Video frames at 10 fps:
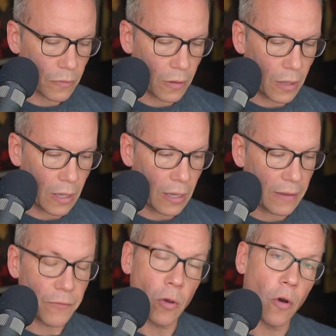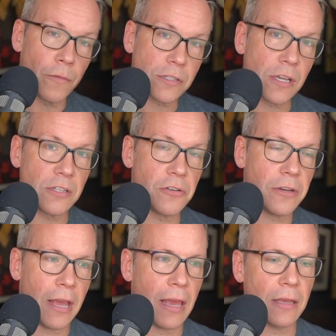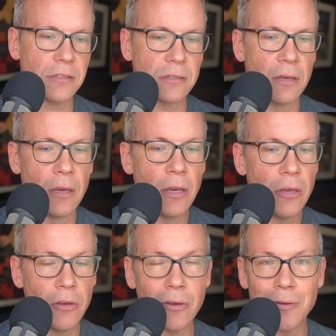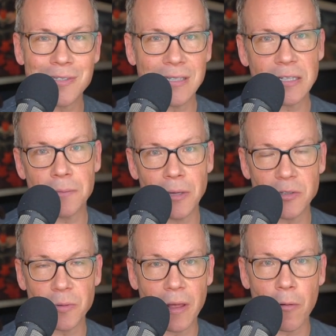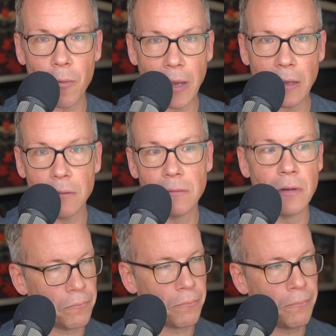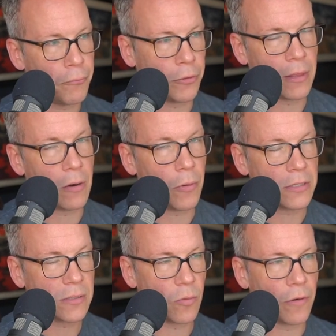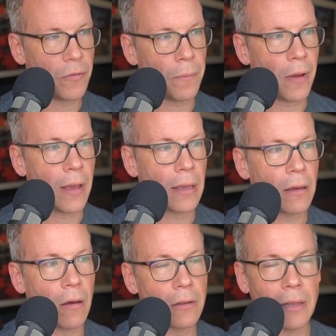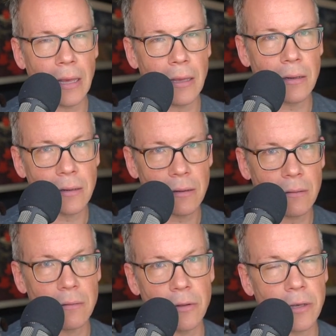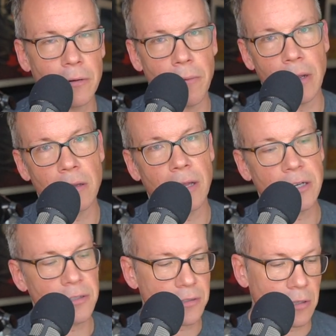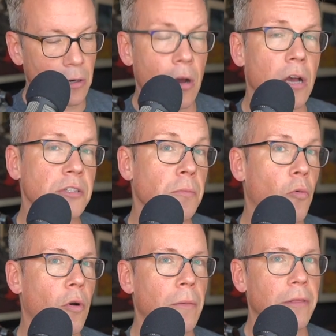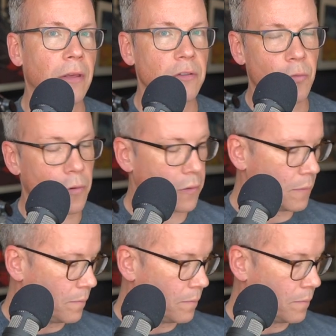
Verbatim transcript: Uh, if you oversize your tanks, you can go six months without rain. Put that away somewhere if you're buying on land. Look into rain collection. It's going to cost more, but I think it's worth it.